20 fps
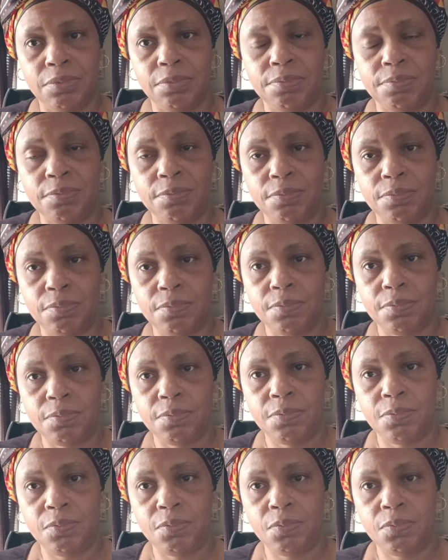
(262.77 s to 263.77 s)

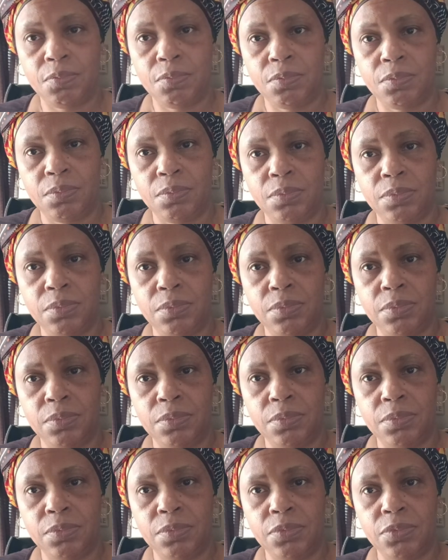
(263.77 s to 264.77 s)

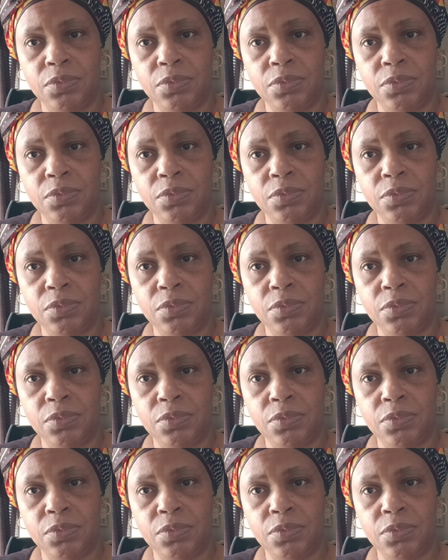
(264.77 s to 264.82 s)
Nobody speaks.